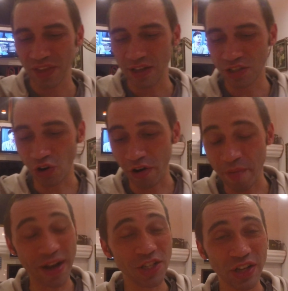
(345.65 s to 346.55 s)
So
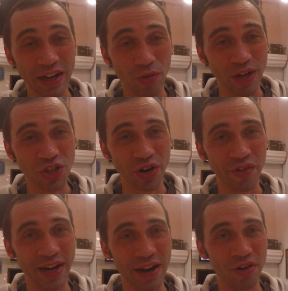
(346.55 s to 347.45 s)
I'm actually at a restaurant
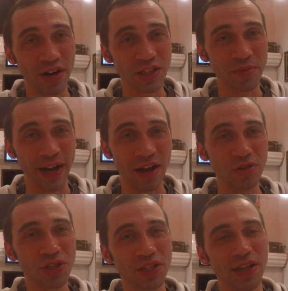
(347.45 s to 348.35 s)
right now next to my
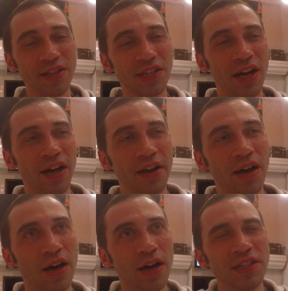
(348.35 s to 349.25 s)
house. It's on
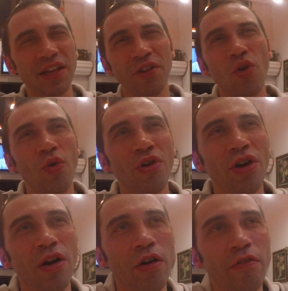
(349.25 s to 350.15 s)
the corner
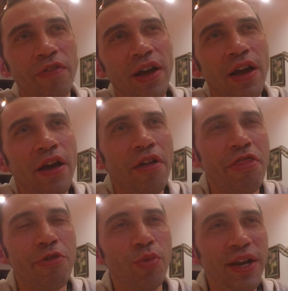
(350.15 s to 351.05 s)
of
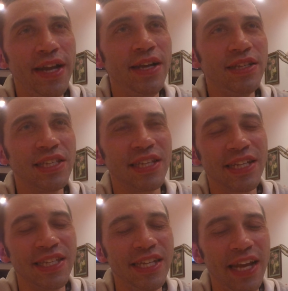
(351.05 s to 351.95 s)

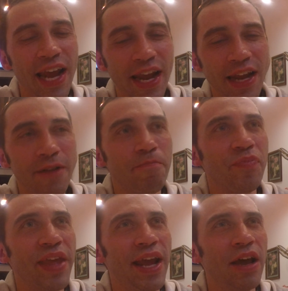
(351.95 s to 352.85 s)
368
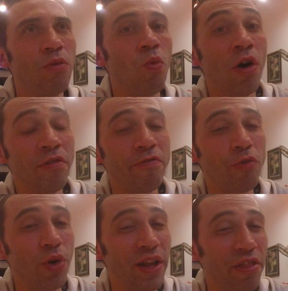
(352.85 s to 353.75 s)
and
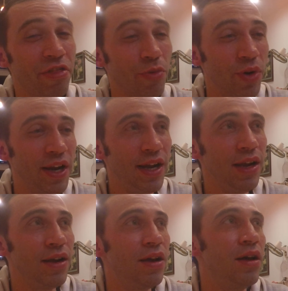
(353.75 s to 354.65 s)
143.
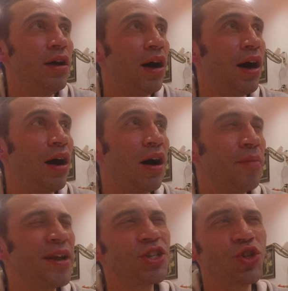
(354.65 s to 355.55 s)

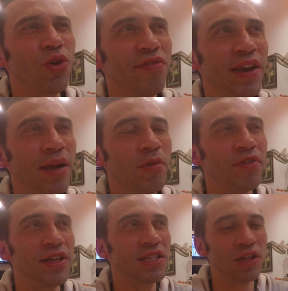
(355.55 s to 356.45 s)
I'm not sure of the name of
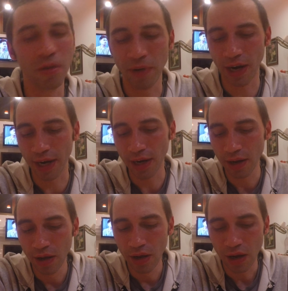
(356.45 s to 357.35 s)
it. It's in Khmer,
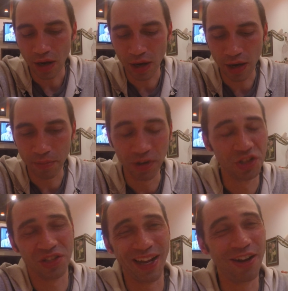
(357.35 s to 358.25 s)
but
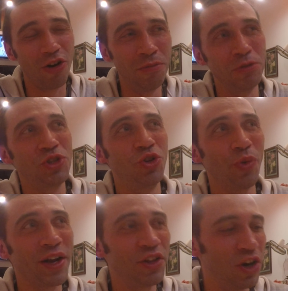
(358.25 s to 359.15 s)
it's like almost
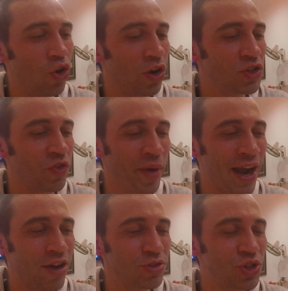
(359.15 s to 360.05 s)
directly across from my house.